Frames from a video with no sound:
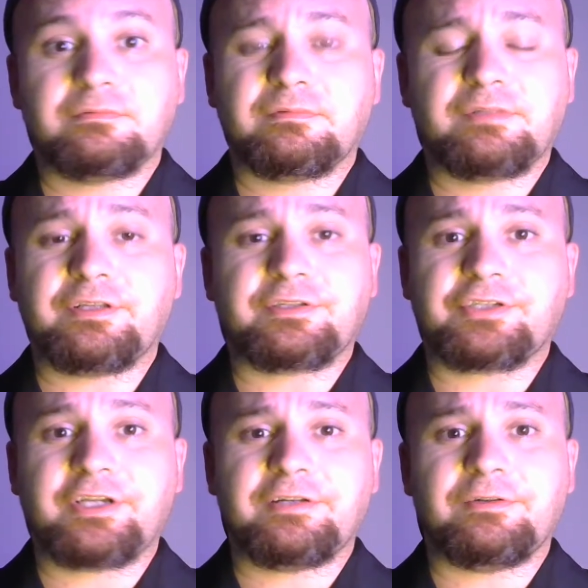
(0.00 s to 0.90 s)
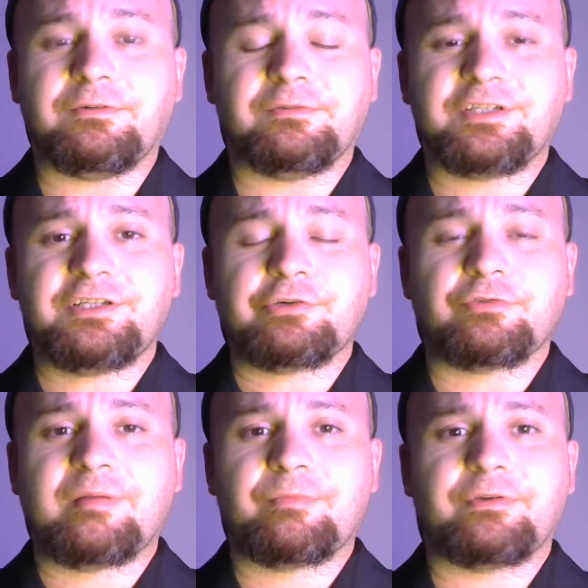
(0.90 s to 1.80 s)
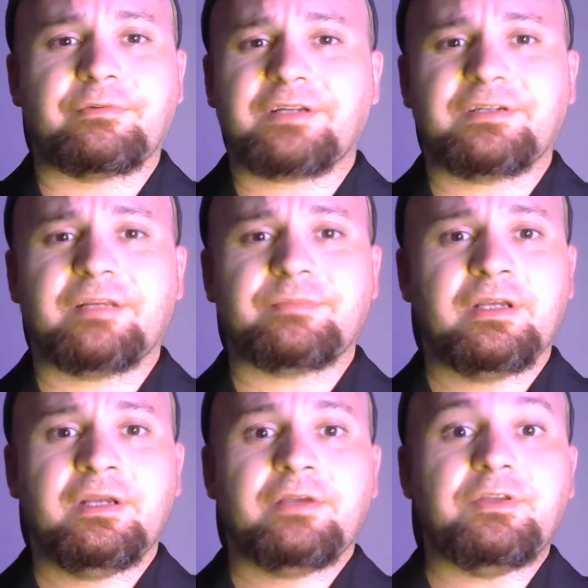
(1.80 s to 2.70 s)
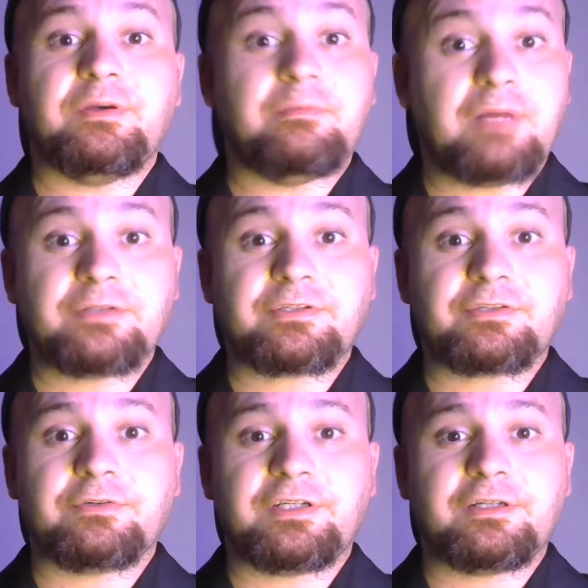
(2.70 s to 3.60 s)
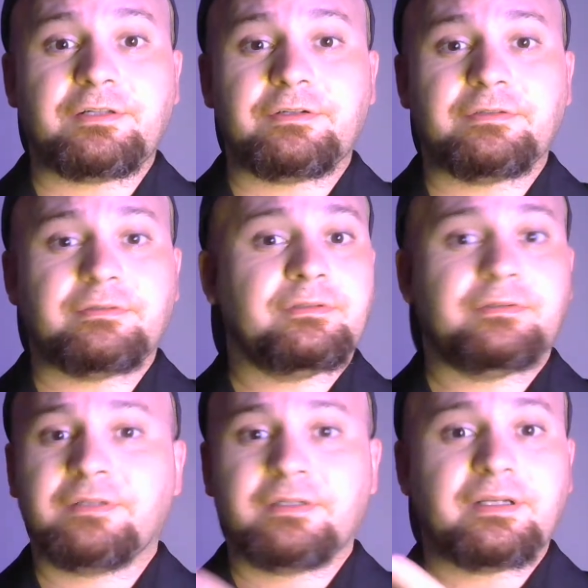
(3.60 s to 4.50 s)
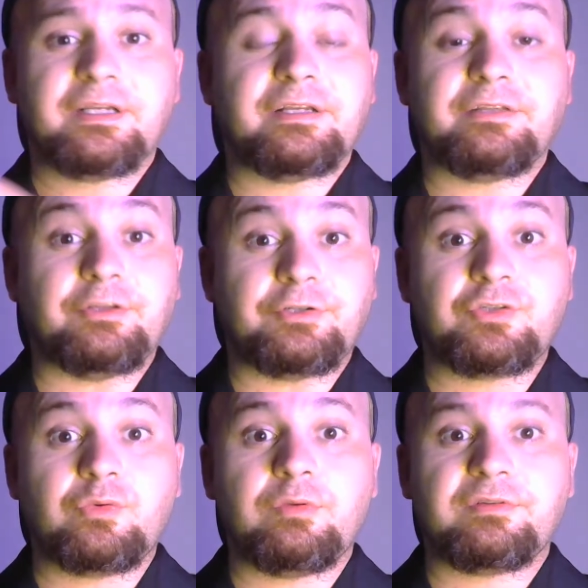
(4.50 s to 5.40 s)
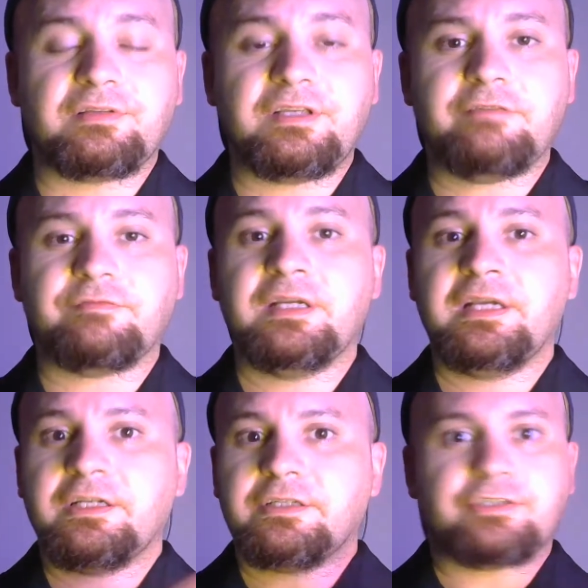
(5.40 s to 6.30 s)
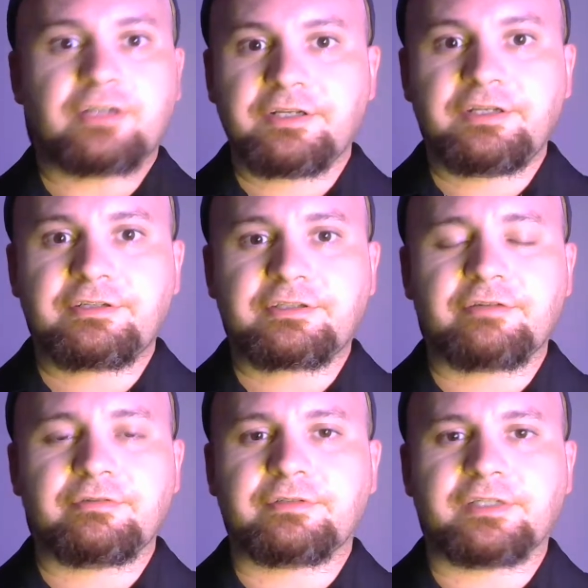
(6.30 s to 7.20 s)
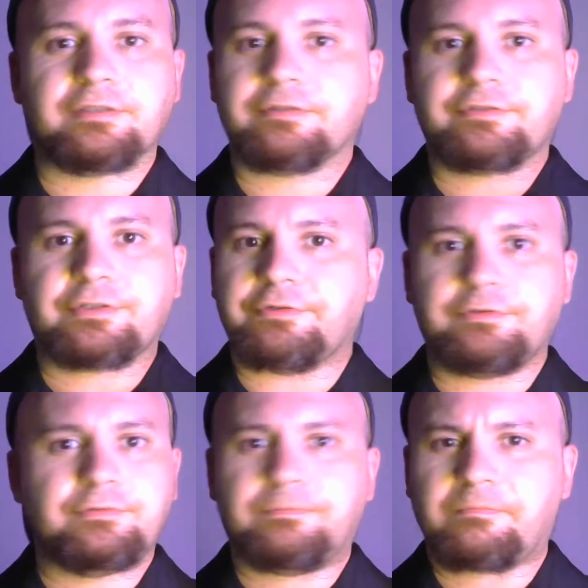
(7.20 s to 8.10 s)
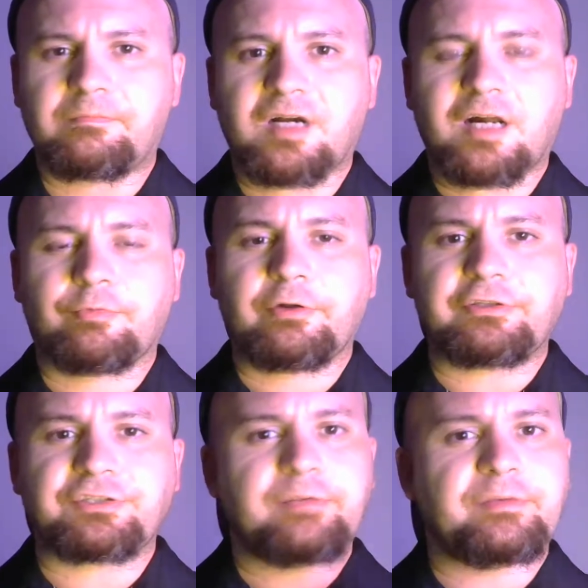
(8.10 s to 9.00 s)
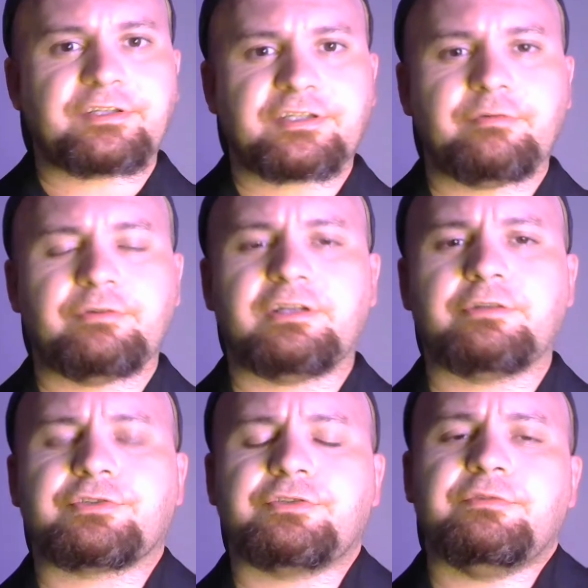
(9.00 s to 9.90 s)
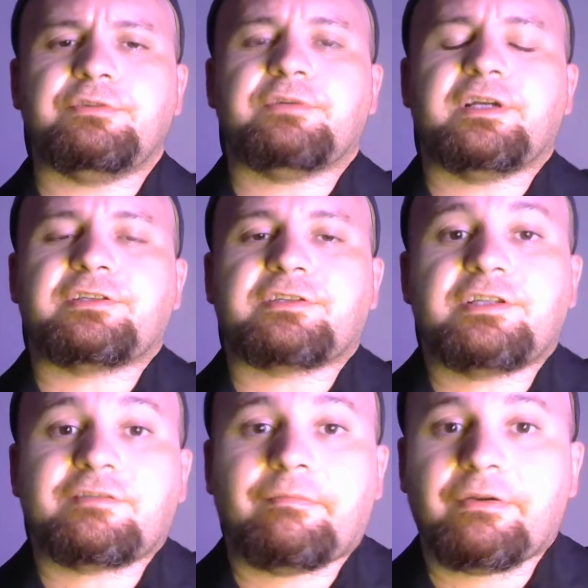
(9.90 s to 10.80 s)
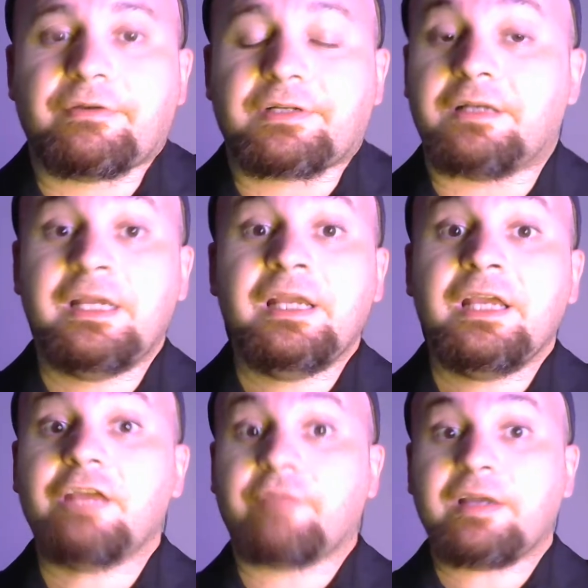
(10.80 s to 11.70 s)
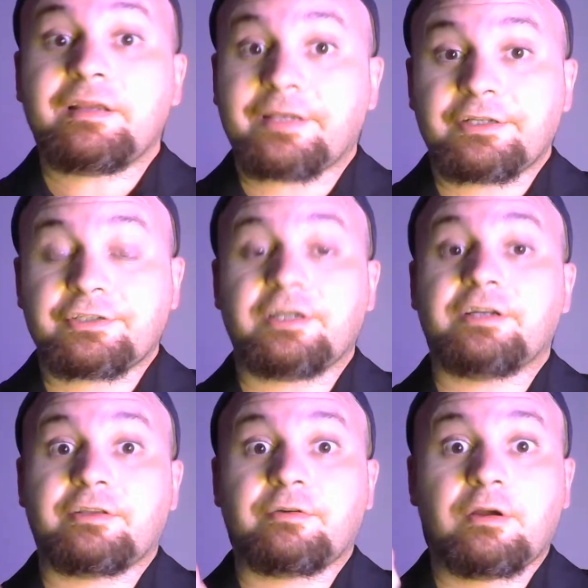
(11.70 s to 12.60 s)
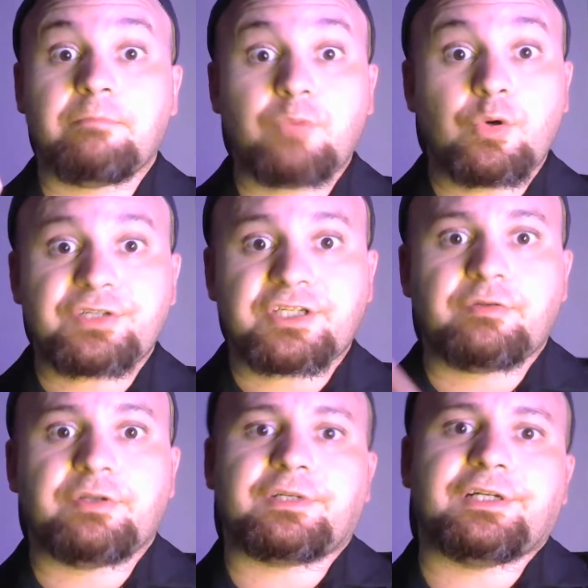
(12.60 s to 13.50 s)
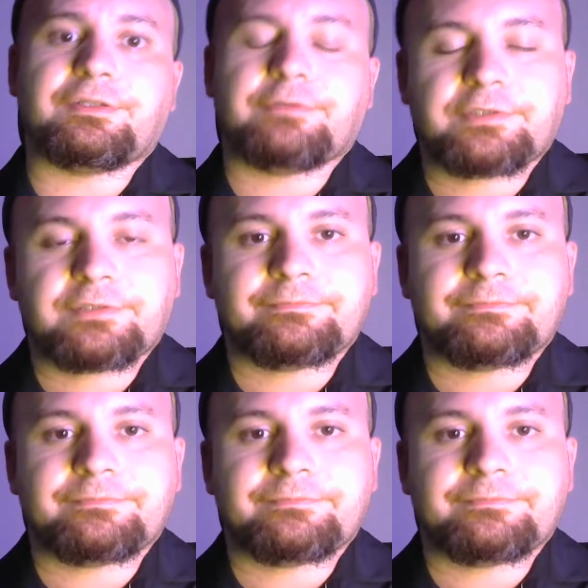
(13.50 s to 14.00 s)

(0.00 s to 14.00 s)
this channel. It's easier to remember their nicknames. The Monster Killer and the Jewel Thief, Chinese serial killers who operate the same way that serial killers do in the United States of America. If anything, in China, there are more serial killers.